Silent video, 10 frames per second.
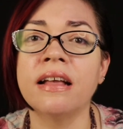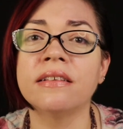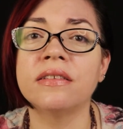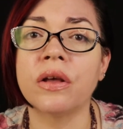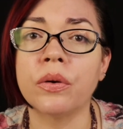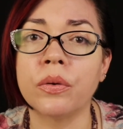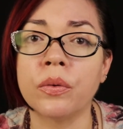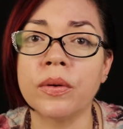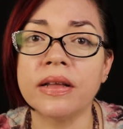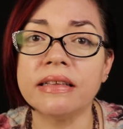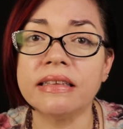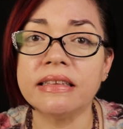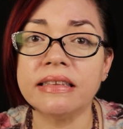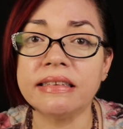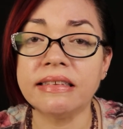So
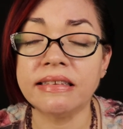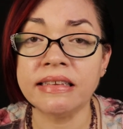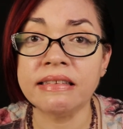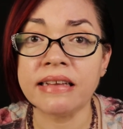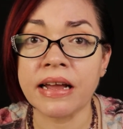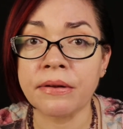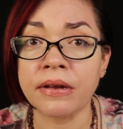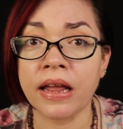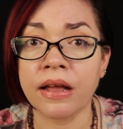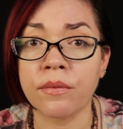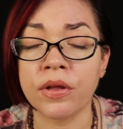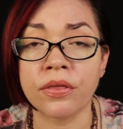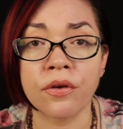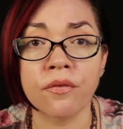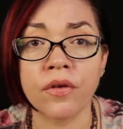sit down
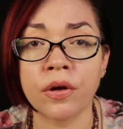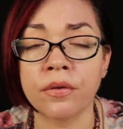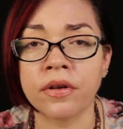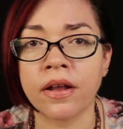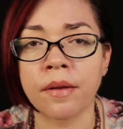with your phone.